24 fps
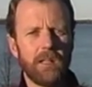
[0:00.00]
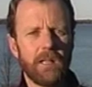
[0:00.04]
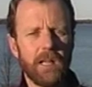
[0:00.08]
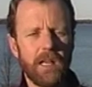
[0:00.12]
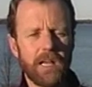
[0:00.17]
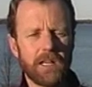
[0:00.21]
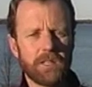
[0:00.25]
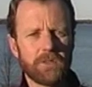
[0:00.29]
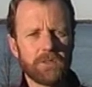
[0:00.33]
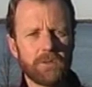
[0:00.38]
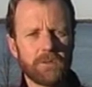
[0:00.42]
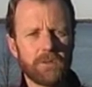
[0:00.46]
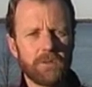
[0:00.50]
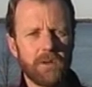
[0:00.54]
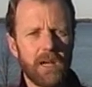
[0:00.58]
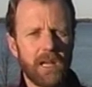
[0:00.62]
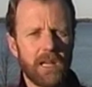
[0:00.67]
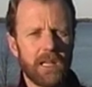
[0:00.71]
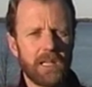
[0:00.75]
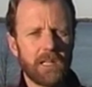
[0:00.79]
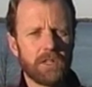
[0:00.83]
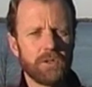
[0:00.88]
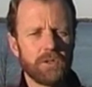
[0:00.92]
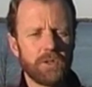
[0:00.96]

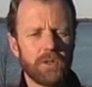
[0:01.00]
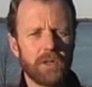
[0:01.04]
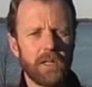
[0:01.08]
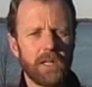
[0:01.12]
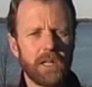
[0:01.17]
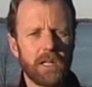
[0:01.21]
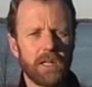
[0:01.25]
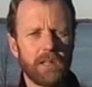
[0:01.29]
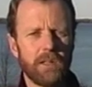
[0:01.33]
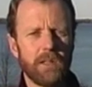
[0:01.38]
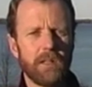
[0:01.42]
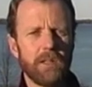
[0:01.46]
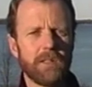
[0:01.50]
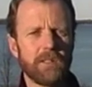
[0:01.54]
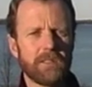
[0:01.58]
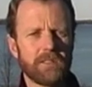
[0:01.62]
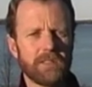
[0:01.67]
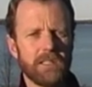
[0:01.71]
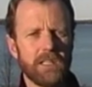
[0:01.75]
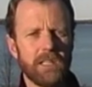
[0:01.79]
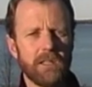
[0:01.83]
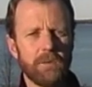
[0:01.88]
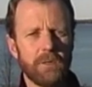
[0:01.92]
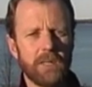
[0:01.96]
exerstriding, enjoying the
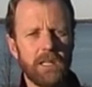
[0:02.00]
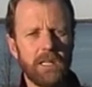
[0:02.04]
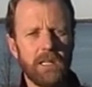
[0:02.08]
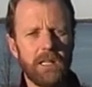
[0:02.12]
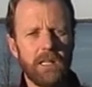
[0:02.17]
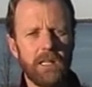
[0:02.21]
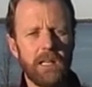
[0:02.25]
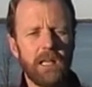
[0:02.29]
scenery,